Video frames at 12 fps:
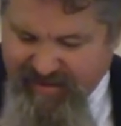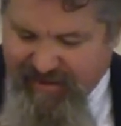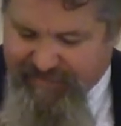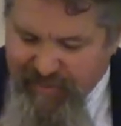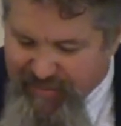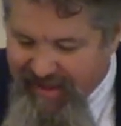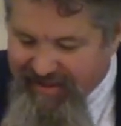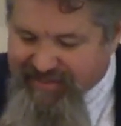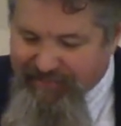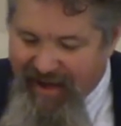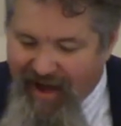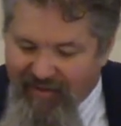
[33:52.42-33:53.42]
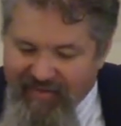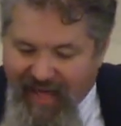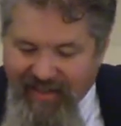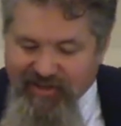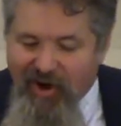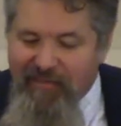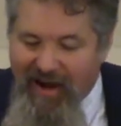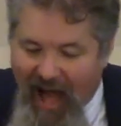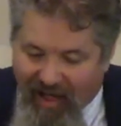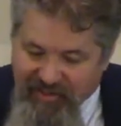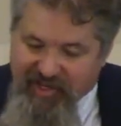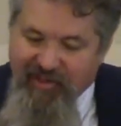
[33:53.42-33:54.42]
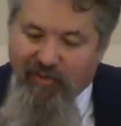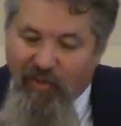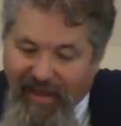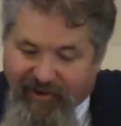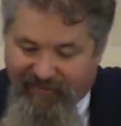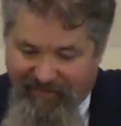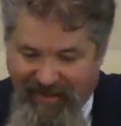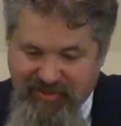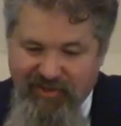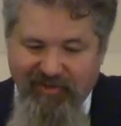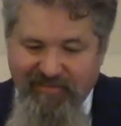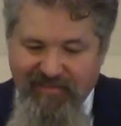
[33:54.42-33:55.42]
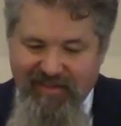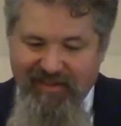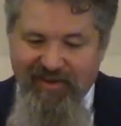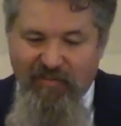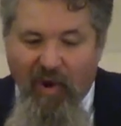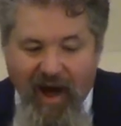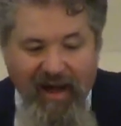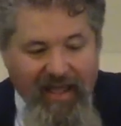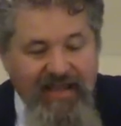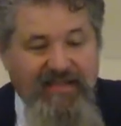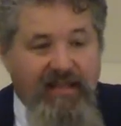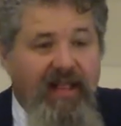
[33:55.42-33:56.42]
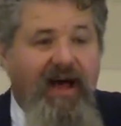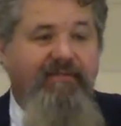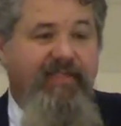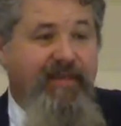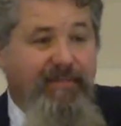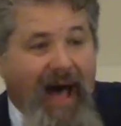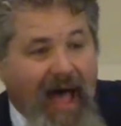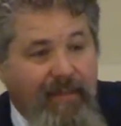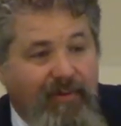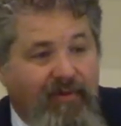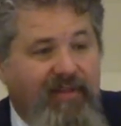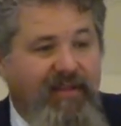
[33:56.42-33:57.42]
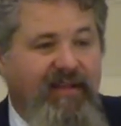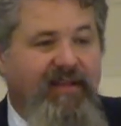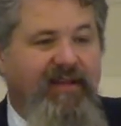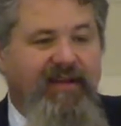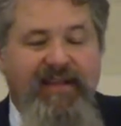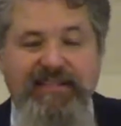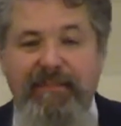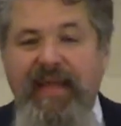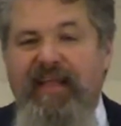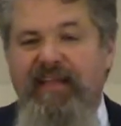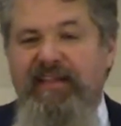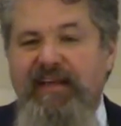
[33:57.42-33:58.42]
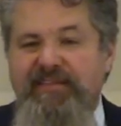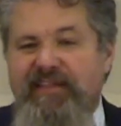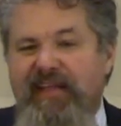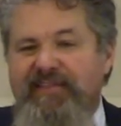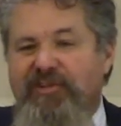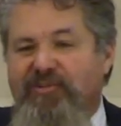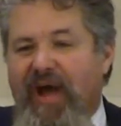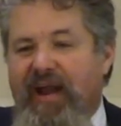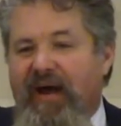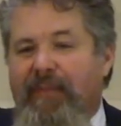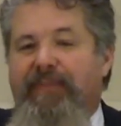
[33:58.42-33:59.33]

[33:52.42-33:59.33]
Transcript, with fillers: a few things about that terminology, the weaker vessel. One is, I love that the Bible doesn't make it doesn't, doesn't try to